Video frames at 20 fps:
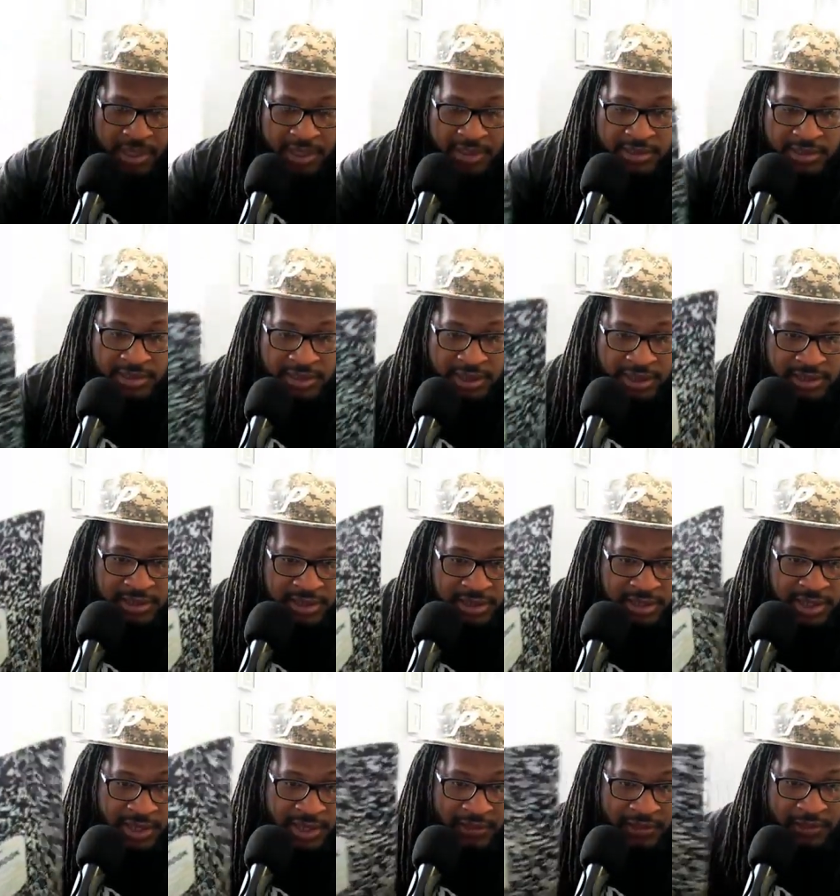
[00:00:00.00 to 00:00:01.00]
It sticks
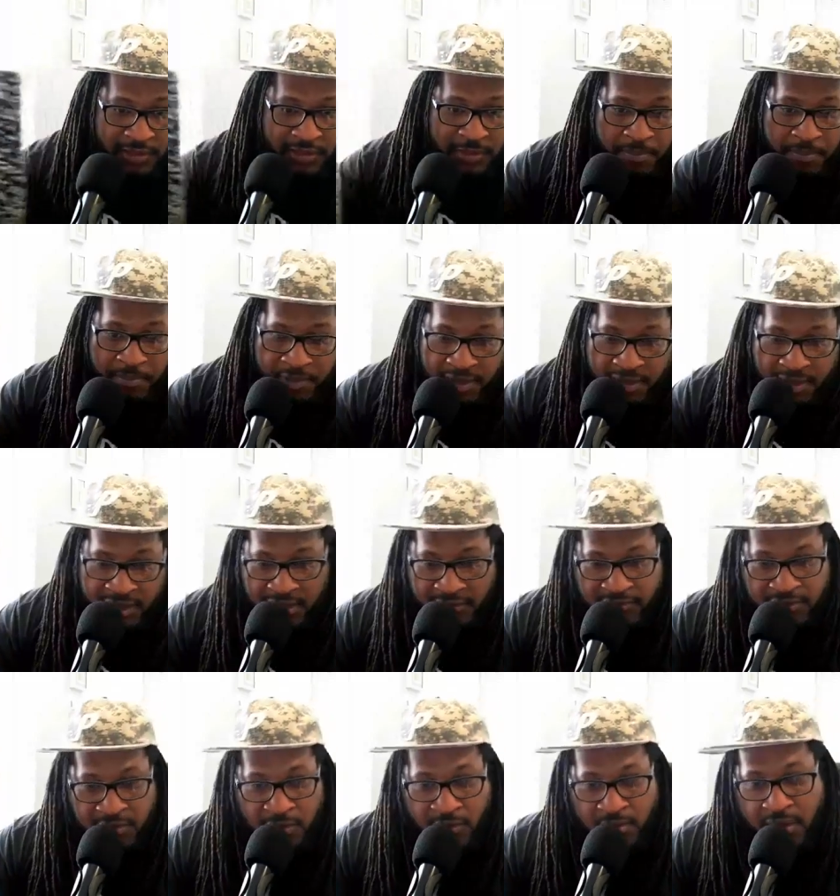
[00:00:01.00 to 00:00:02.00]
together. The
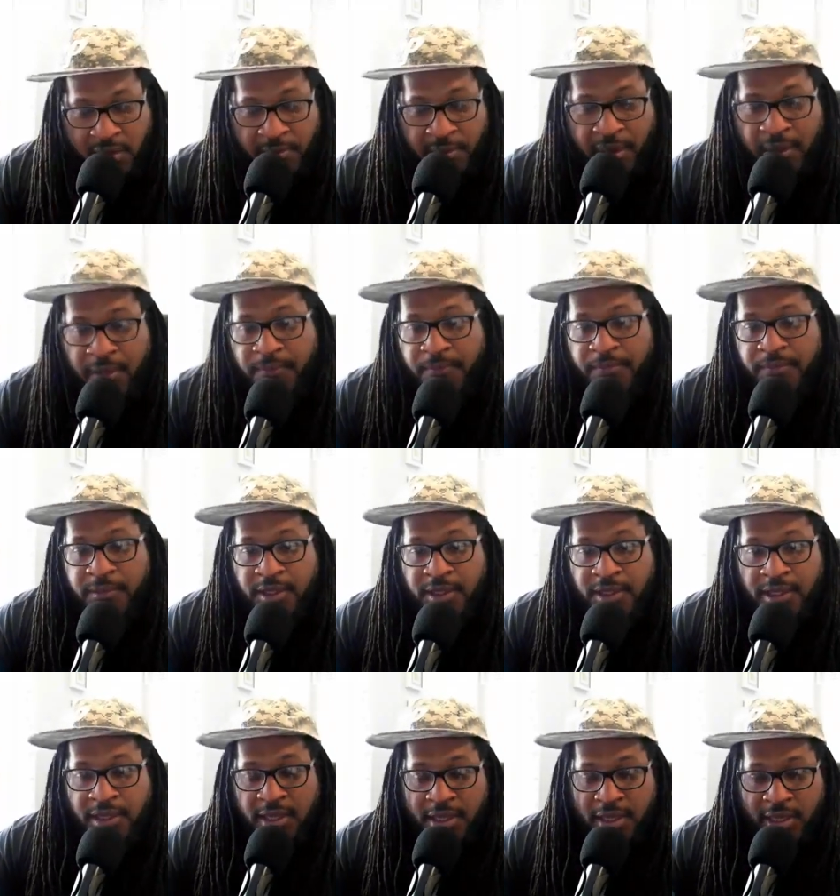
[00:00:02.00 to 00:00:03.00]
leaves don't come out.
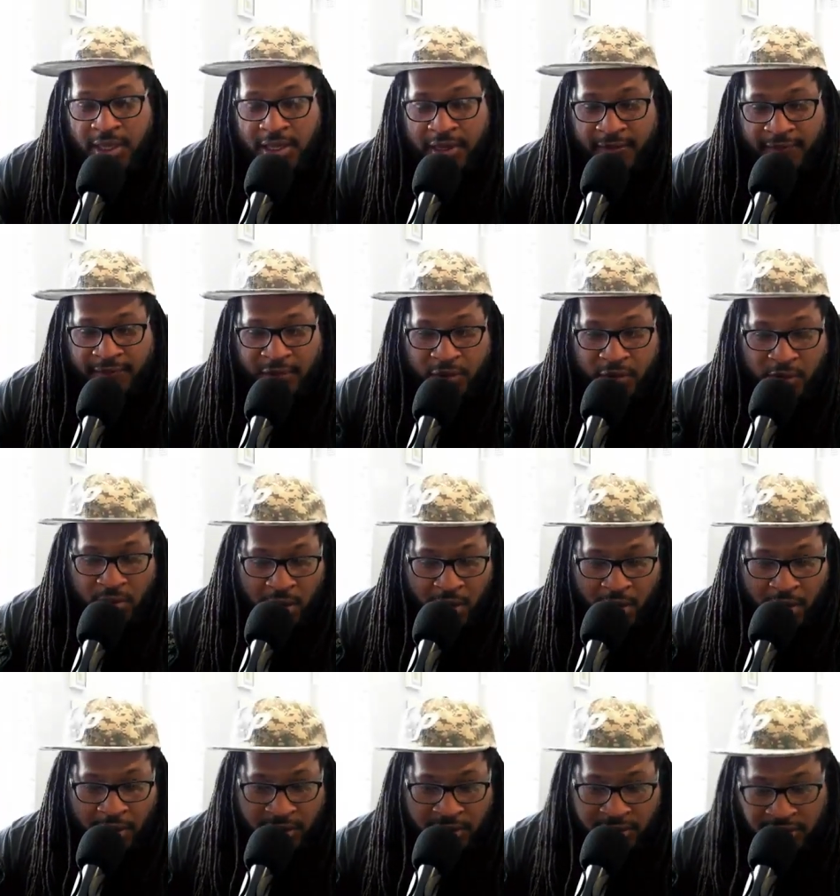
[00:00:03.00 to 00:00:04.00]
If you
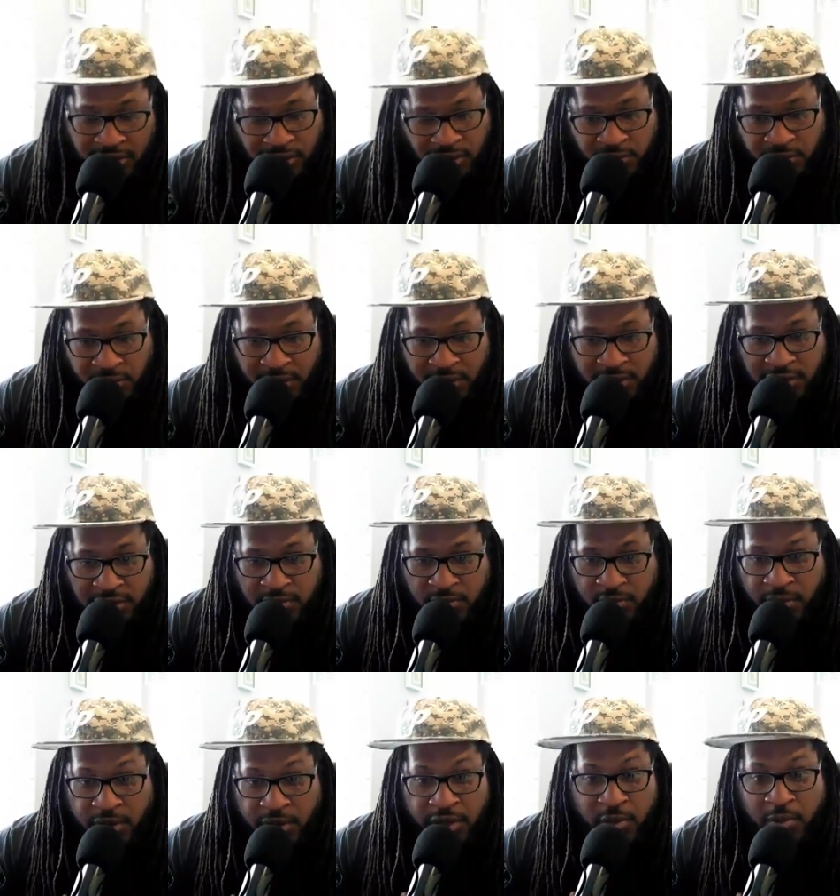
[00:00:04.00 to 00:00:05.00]
are in a
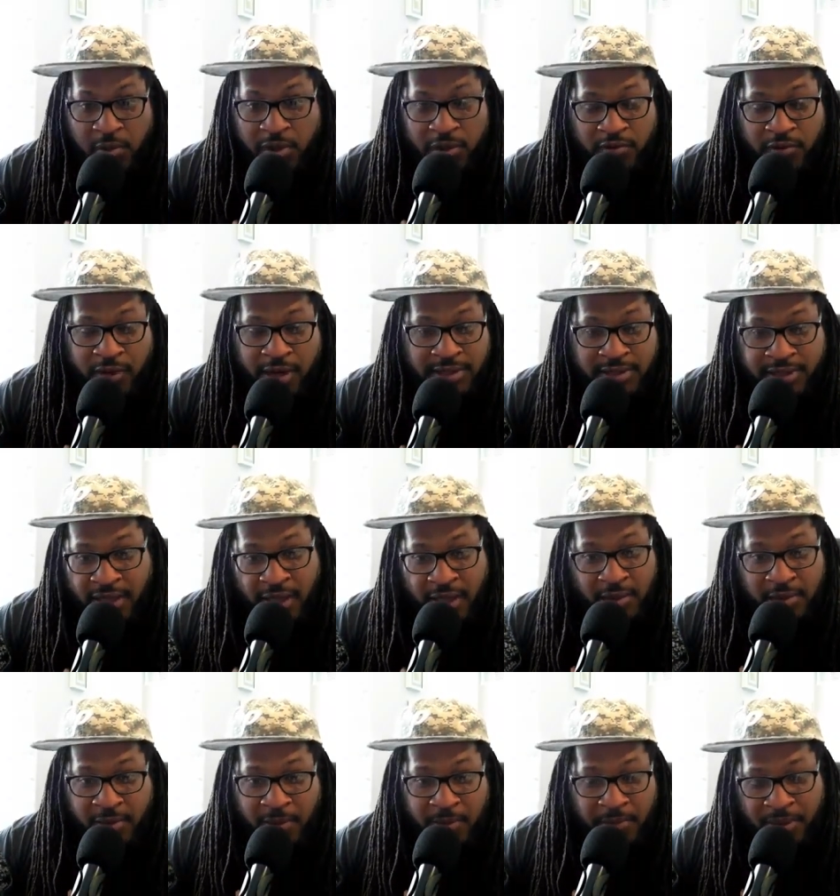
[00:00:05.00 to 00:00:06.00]
situation where you want to write
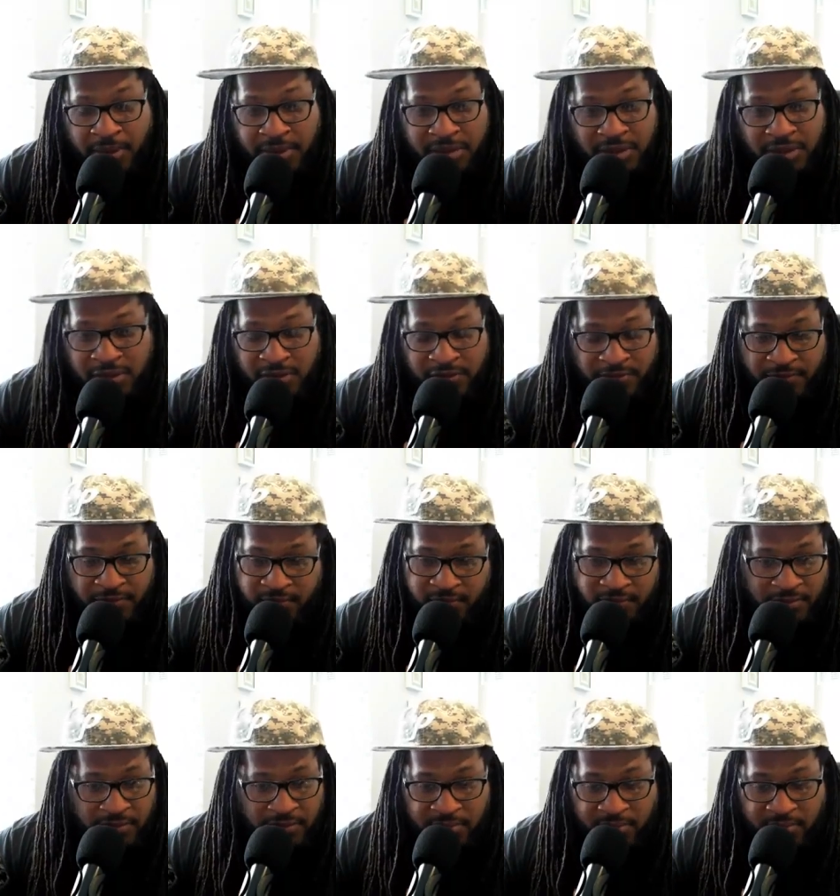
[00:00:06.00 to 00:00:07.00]
down on a bunch of